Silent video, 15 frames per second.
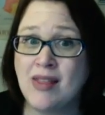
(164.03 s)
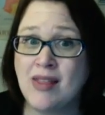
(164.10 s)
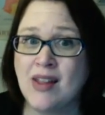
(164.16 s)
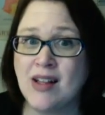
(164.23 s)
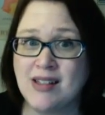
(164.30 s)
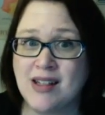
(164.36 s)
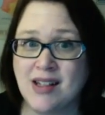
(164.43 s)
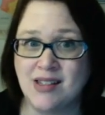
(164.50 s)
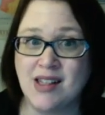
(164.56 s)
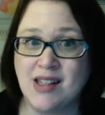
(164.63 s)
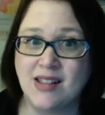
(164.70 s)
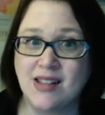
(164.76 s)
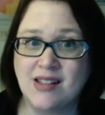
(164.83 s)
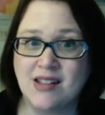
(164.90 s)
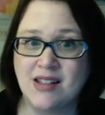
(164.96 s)
that does
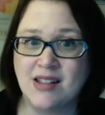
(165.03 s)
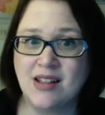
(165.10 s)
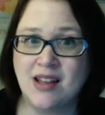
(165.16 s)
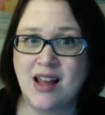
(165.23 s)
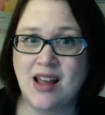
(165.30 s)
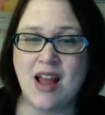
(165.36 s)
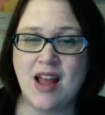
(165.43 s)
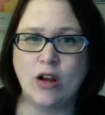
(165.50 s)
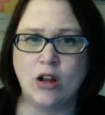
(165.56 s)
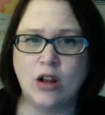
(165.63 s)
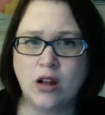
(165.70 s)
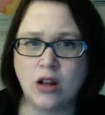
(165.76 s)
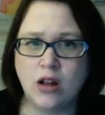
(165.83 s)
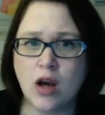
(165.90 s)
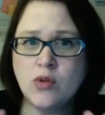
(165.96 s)
this,
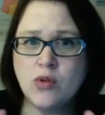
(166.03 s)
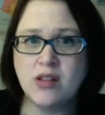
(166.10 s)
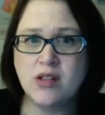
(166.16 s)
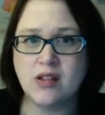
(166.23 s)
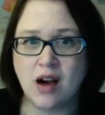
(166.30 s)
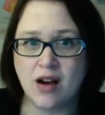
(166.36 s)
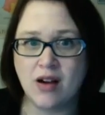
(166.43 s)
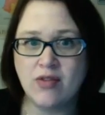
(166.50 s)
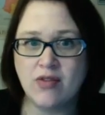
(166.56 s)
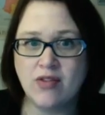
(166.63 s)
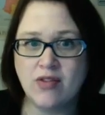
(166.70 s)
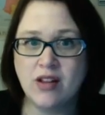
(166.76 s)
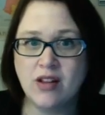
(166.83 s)
closes off.